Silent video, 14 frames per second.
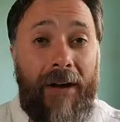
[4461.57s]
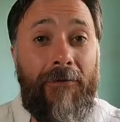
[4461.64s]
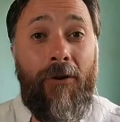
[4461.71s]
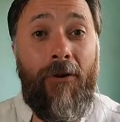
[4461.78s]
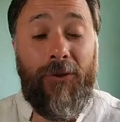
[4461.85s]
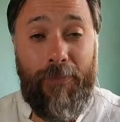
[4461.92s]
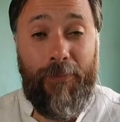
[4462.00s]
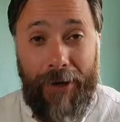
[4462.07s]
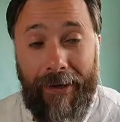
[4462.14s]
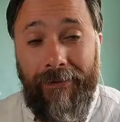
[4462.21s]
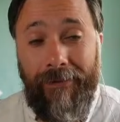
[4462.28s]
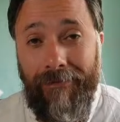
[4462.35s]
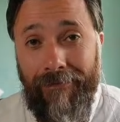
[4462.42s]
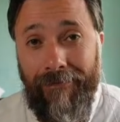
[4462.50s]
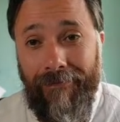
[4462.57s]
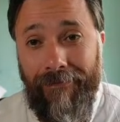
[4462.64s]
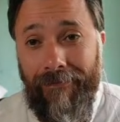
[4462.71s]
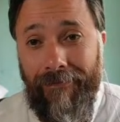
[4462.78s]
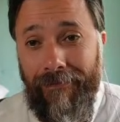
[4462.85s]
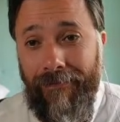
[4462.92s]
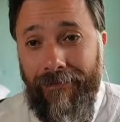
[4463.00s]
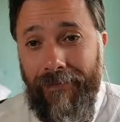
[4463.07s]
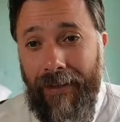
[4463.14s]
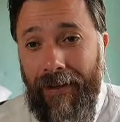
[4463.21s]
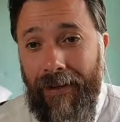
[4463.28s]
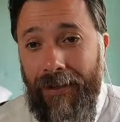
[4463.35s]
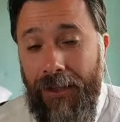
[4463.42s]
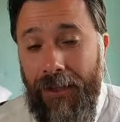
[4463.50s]
have offspring.
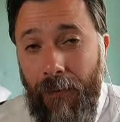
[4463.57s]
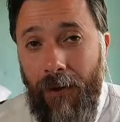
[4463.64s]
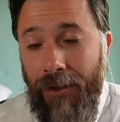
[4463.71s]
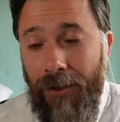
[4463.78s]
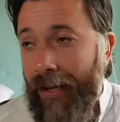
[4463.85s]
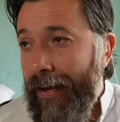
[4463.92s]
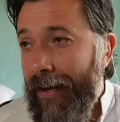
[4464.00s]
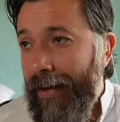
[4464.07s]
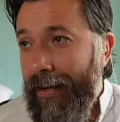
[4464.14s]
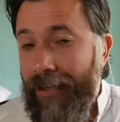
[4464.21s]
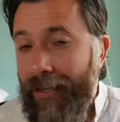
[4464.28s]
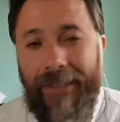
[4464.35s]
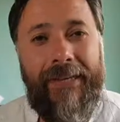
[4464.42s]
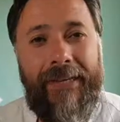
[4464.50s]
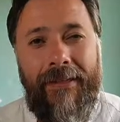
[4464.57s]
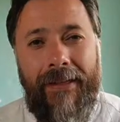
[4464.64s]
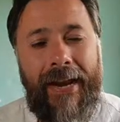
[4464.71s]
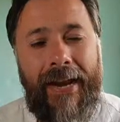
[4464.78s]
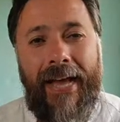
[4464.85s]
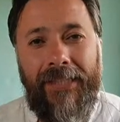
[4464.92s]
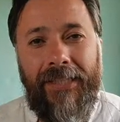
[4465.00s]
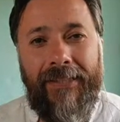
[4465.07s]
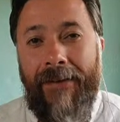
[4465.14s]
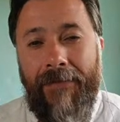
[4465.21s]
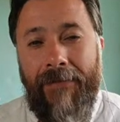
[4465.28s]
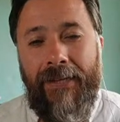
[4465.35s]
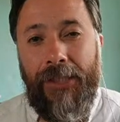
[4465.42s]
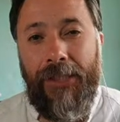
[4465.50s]
She didn't ask
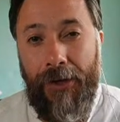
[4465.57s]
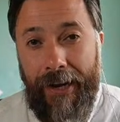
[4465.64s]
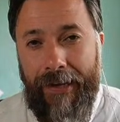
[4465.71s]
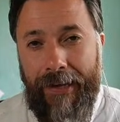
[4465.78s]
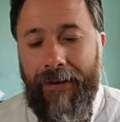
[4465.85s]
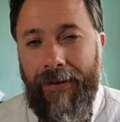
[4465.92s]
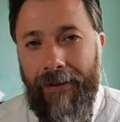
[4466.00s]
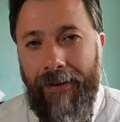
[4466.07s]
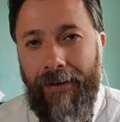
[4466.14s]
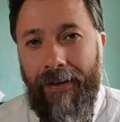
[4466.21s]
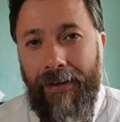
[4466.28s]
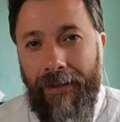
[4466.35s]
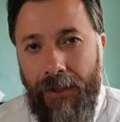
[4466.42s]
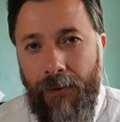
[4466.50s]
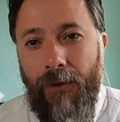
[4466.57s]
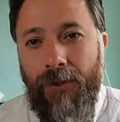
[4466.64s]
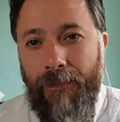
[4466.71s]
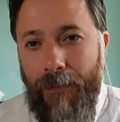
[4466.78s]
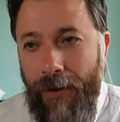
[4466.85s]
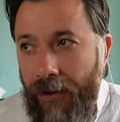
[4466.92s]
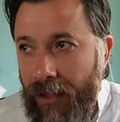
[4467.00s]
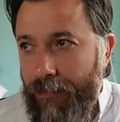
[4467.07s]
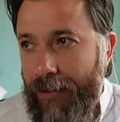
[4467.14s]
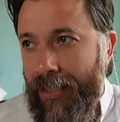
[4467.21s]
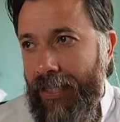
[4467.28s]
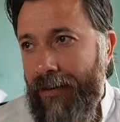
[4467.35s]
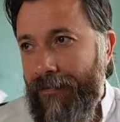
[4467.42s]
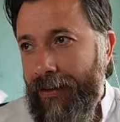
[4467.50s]
something generic. She was very
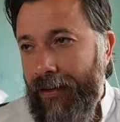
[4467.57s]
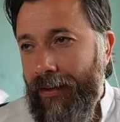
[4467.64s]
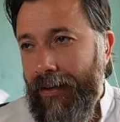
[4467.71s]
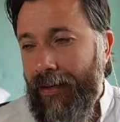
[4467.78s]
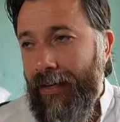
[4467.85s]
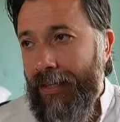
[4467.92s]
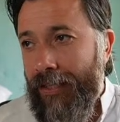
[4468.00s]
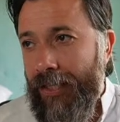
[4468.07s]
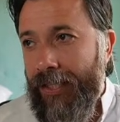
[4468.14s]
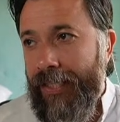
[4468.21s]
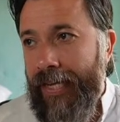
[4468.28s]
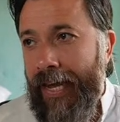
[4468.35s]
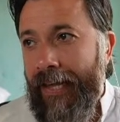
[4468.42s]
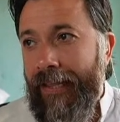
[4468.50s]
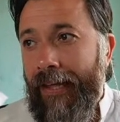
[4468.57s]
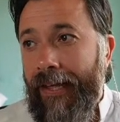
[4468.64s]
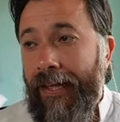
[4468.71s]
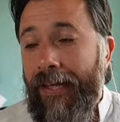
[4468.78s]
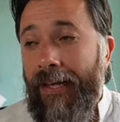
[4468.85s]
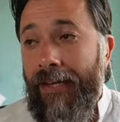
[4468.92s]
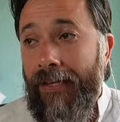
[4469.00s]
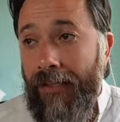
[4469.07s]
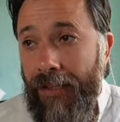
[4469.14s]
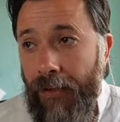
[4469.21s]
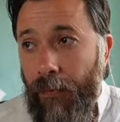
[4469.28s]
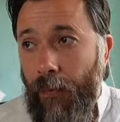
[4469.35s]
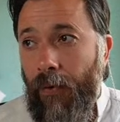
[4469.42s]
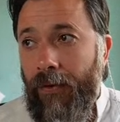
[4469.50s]
specific. She said
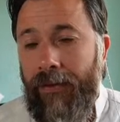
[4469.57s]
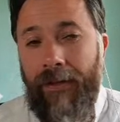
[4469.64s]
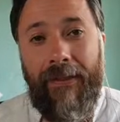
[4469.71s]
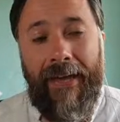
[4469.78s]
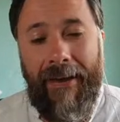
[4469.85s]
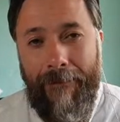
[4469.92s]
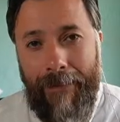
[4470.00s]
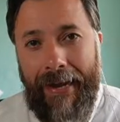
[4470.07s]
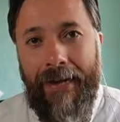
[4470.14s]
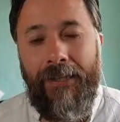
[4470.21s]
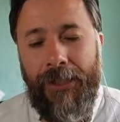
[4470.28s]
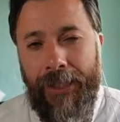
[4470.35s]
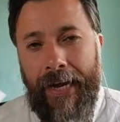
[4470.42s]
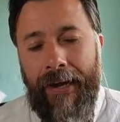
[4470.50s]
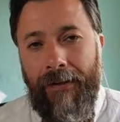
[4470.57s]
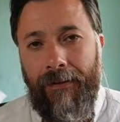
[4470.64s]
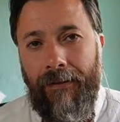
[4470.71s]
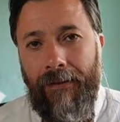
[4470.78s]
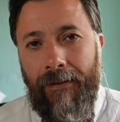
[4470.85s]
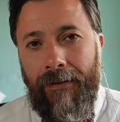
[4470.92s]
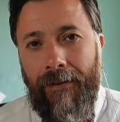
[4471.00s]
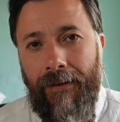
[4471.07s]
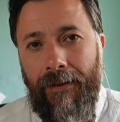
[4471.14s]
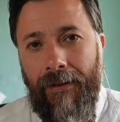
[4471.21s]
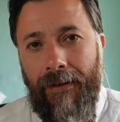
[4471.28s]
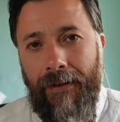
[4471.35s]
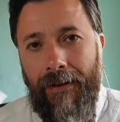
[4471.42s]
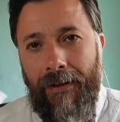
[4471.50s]
she wanted a male child.
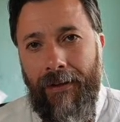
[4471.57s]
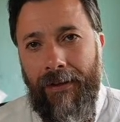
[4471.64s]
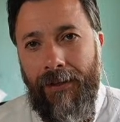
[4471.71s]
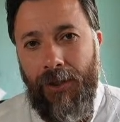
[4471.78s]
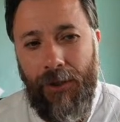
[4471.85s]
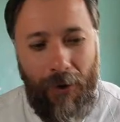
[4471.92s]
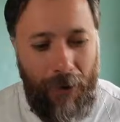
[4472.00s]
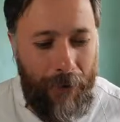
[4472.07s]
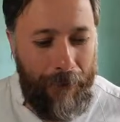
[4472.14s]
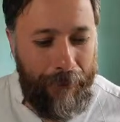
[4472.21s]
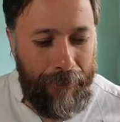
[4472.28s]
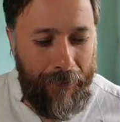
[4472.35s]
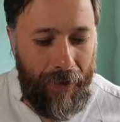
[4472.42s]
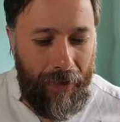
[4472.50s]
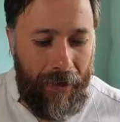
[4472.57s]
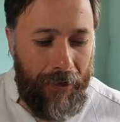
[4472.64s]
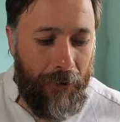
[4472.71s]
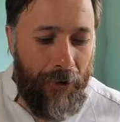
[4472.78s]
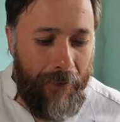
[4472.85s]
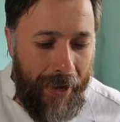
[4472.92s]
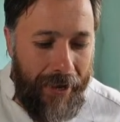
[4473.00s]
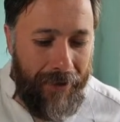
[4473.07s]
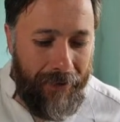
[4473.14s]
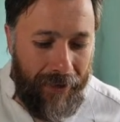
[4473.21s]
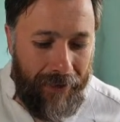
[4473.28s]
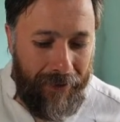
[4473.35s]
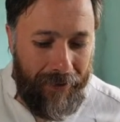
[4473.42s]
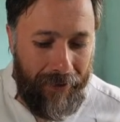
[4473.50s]
So can you
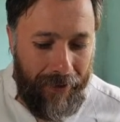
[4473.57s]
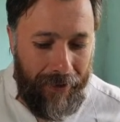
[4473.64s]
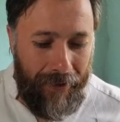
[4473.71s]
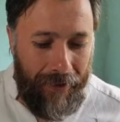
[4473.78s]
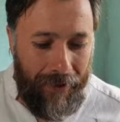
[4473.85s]
imagine that,